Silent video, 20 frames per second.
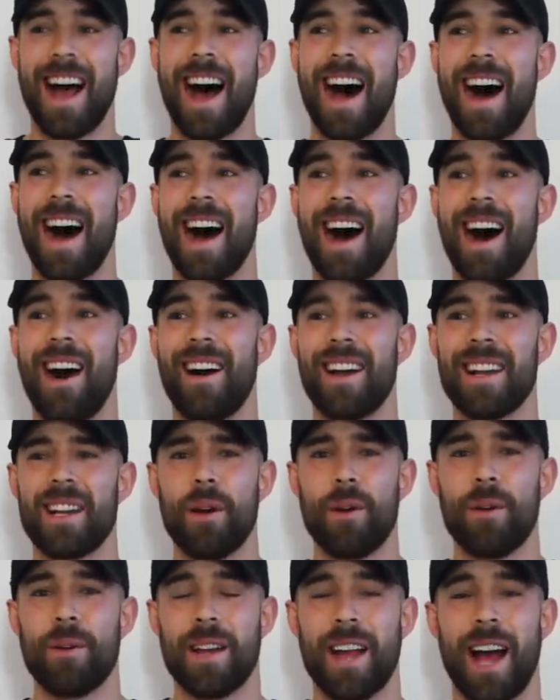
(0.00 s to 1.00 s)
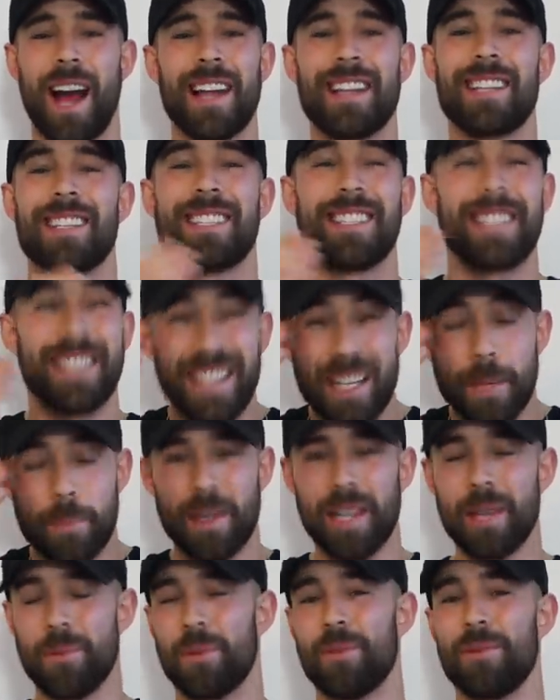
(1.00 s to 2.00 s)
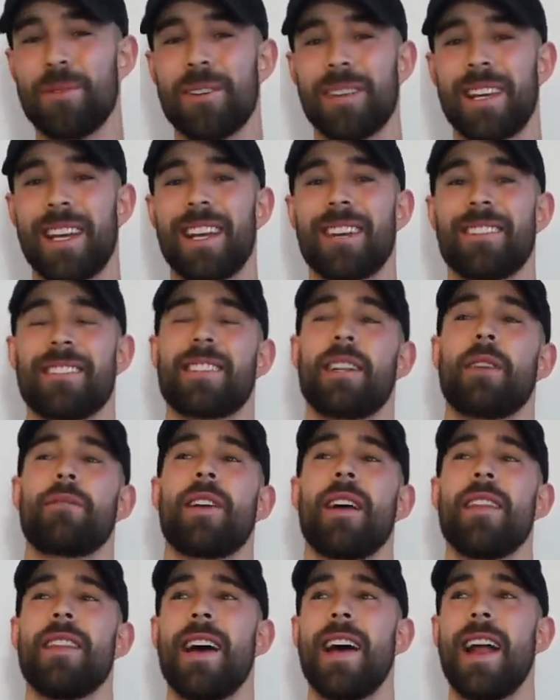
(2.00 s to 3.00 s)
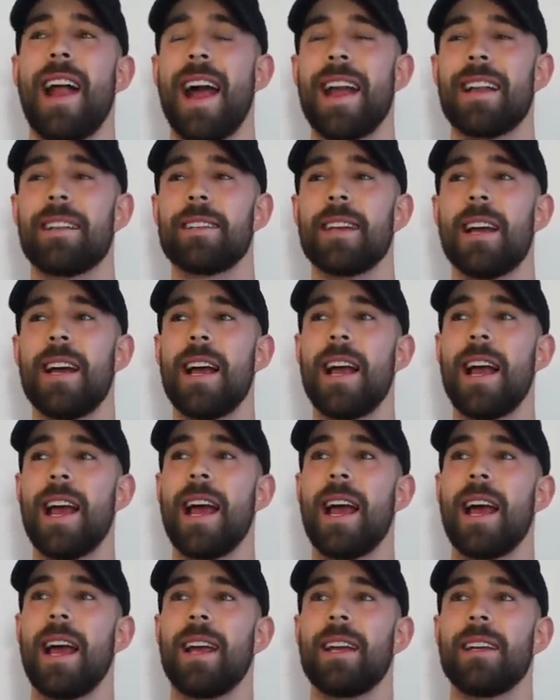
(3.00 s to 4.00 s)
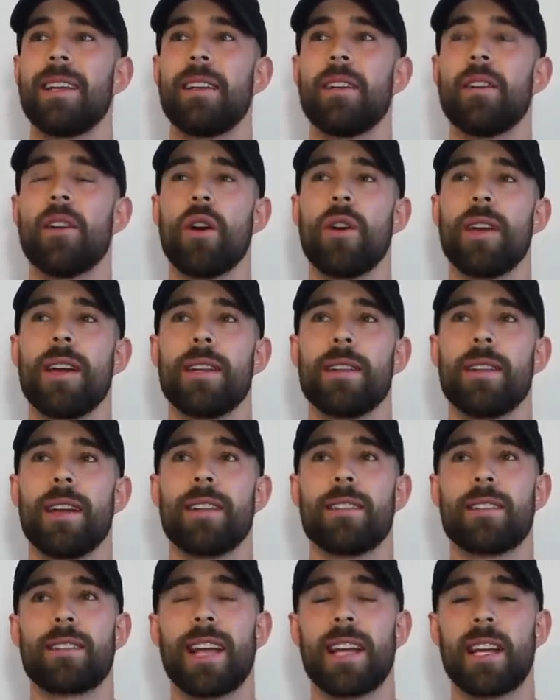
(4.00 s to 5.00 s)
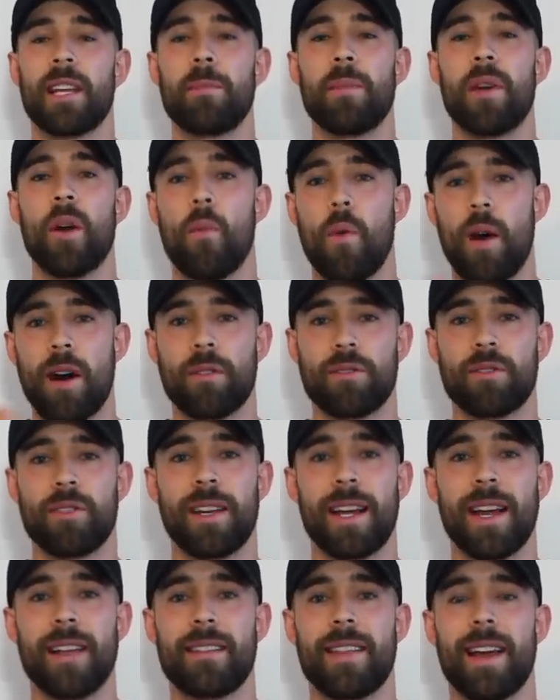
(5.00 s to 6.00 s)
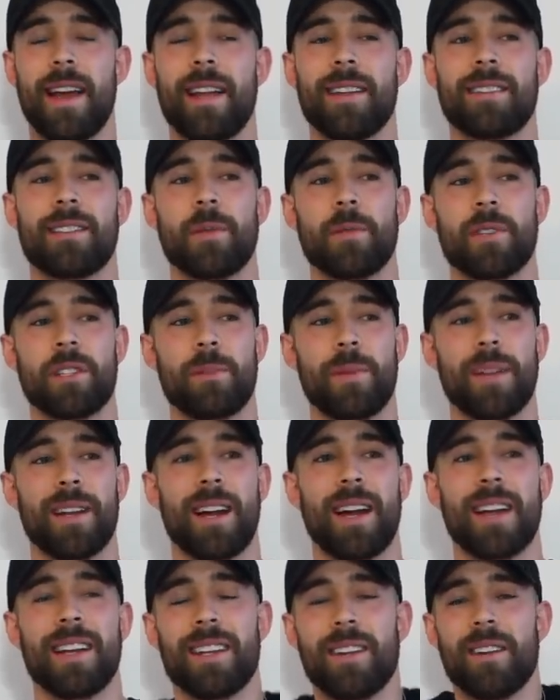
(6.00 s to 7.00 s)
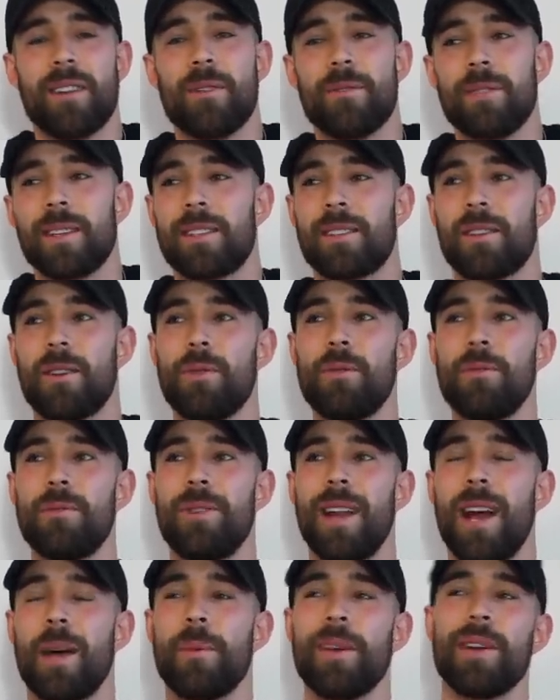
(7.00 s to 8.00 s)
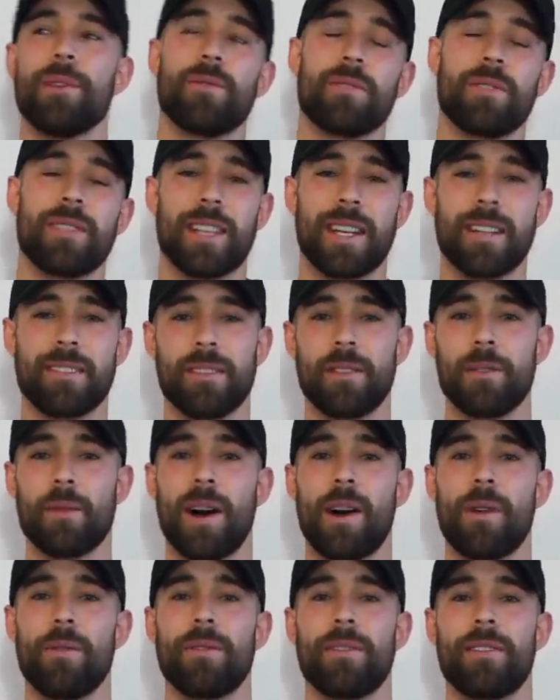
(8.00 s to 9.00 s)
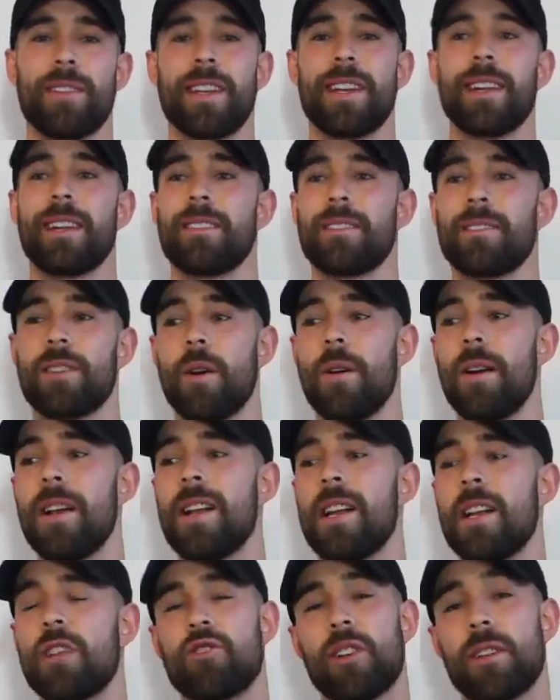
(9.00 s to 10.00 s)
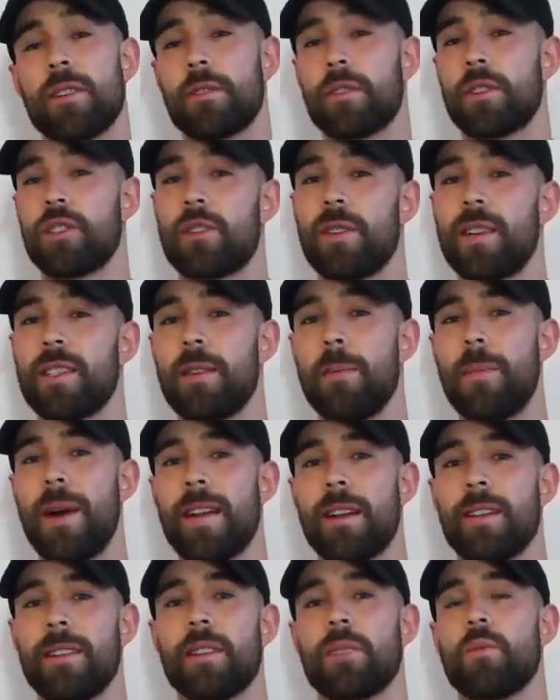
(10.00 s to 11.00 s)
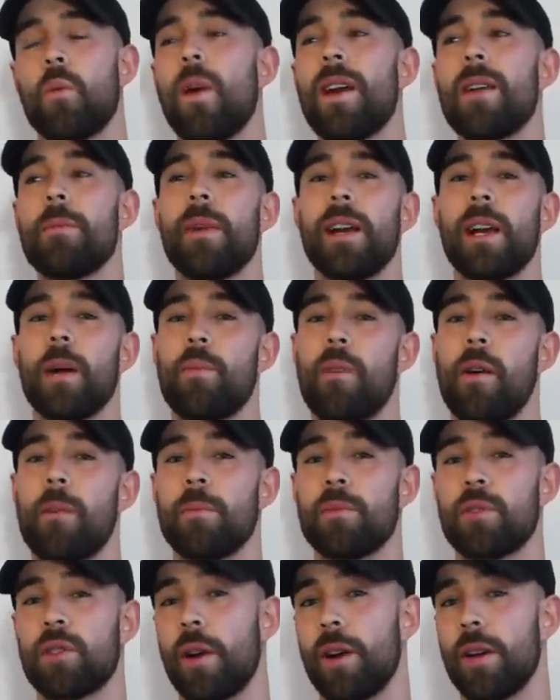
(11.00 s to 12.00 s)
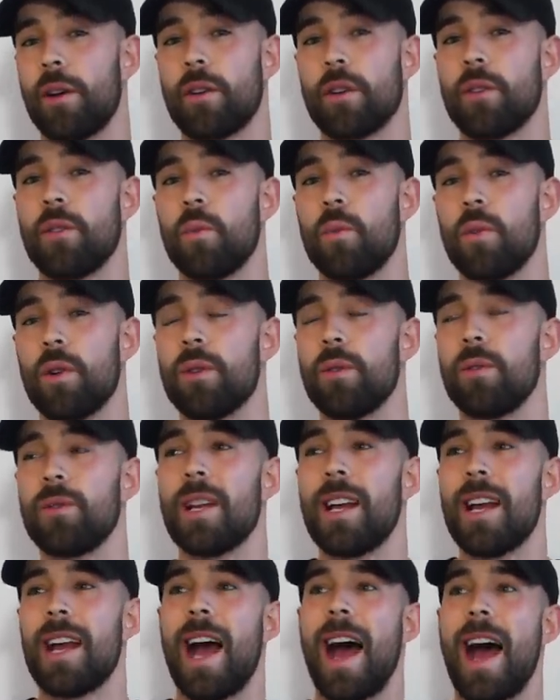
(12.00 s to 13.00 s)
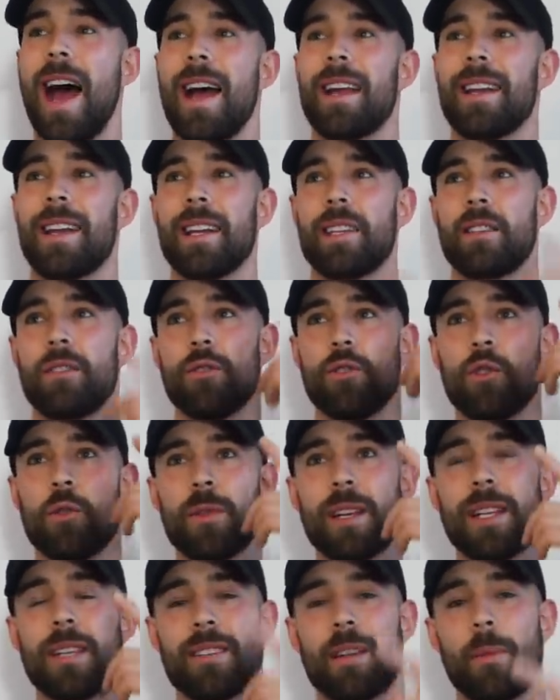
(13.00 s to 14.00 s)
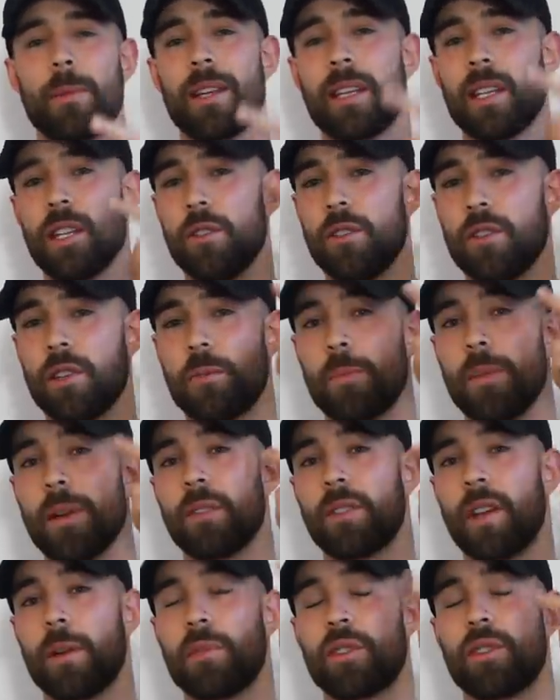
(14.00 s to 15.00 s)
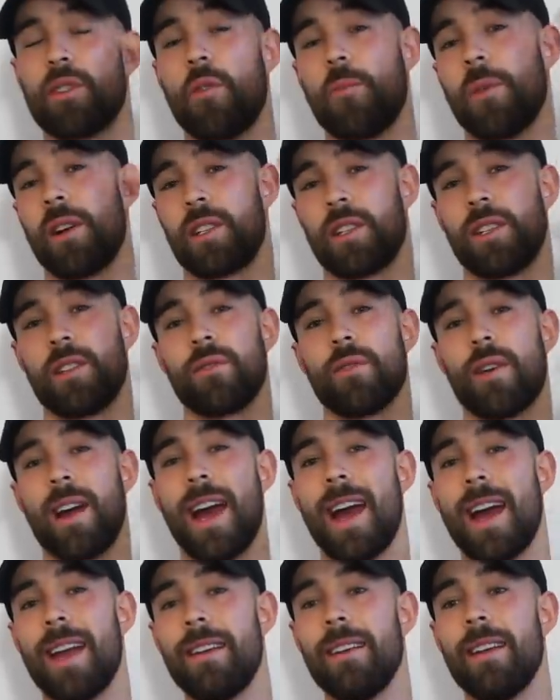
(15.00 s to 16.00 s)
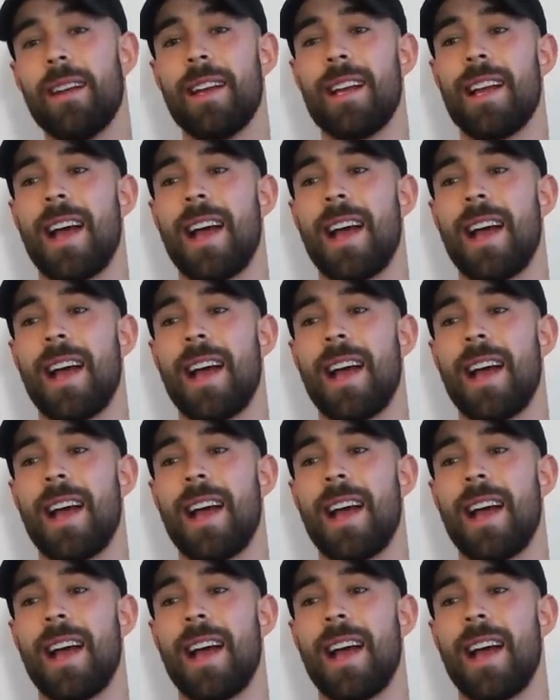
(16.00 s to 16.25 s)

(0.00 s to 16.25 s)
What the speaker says: I know, I see people looking and stuff like that, and you know, it's taken me a while to get there and to just be like, you know, it's cool. Like, we all just get to do our own thing. So try not to stress about it. There's way bigger problems going on in the world. And it's normally something that you just build up so much in your head.